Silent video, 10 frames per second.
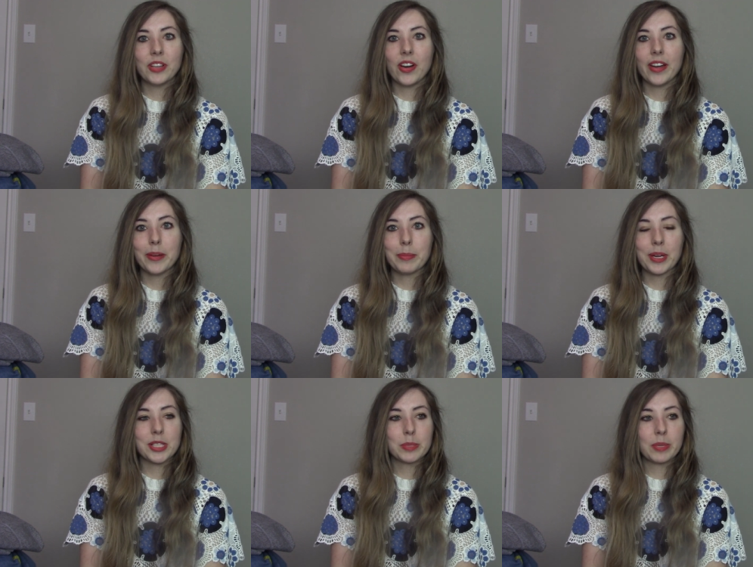not a
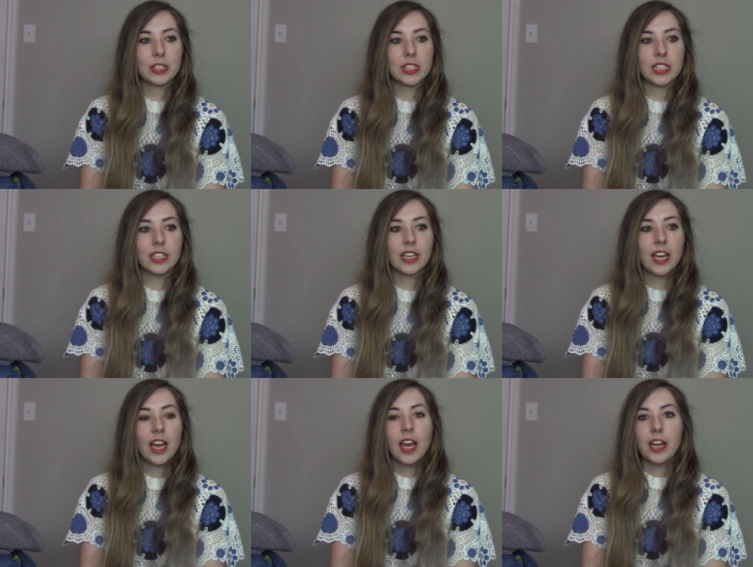purse person.
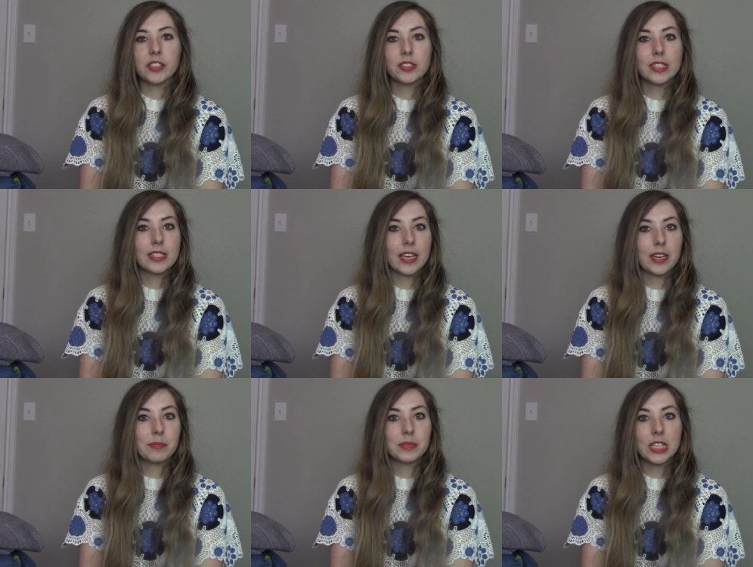I use the
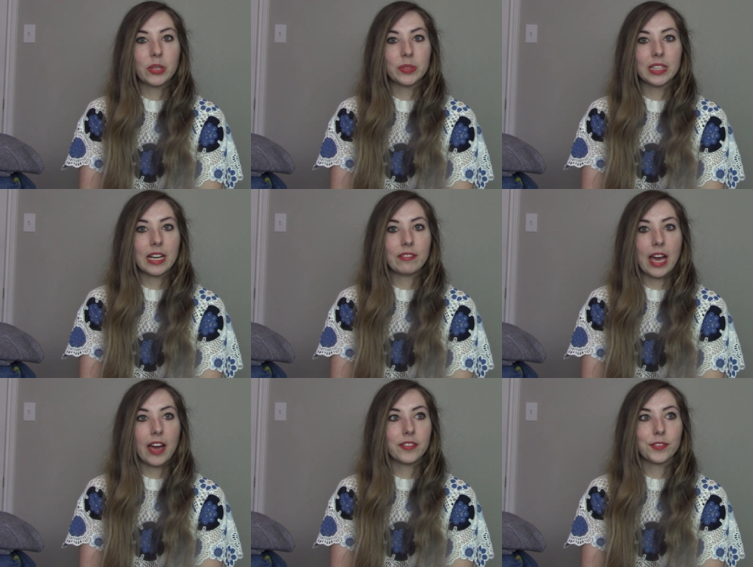same tote that I've
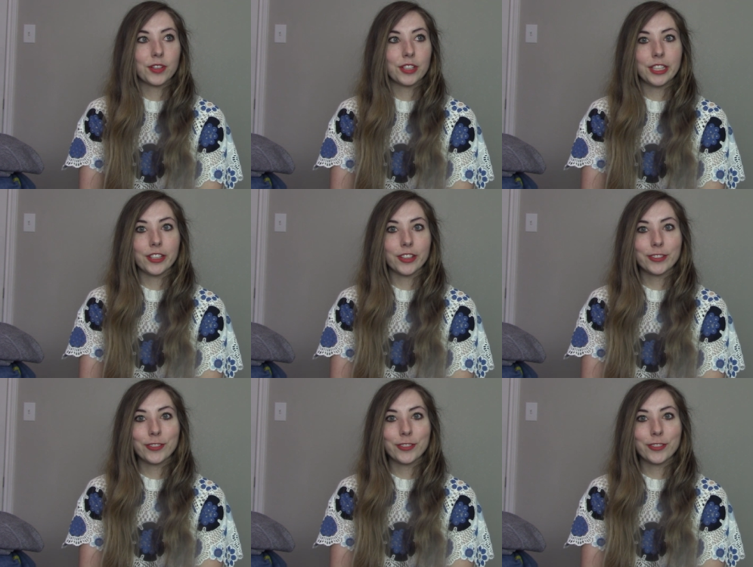had for years